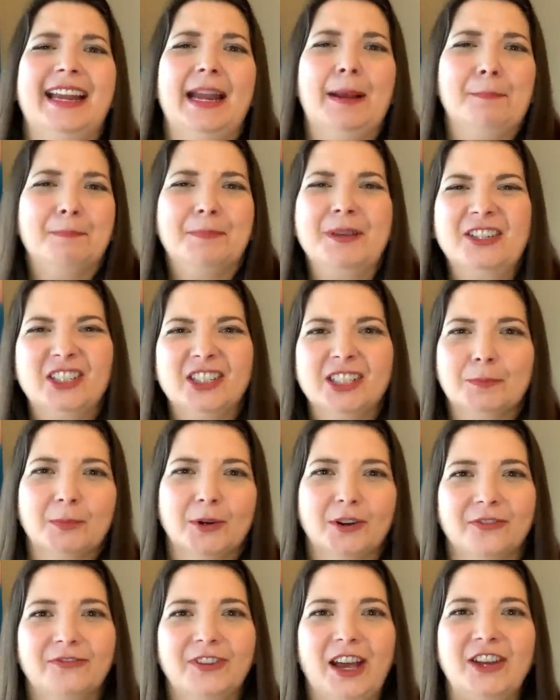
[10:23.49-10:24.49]
ambitious
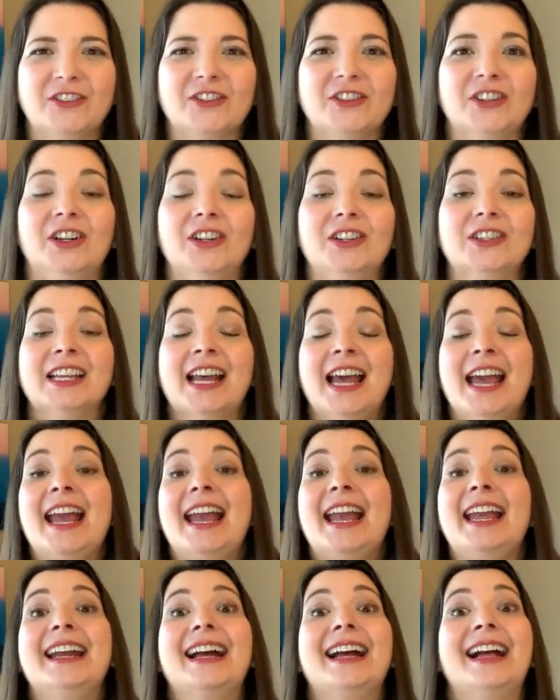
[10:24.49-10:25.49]
professionals
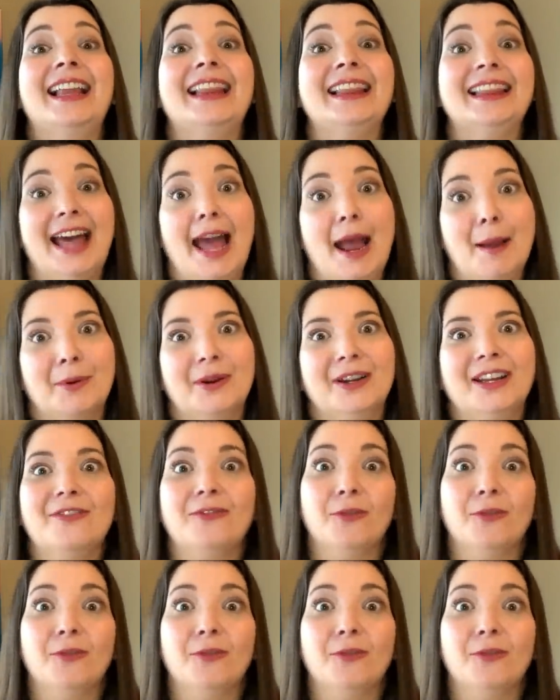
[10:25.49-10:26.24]
in a collaborative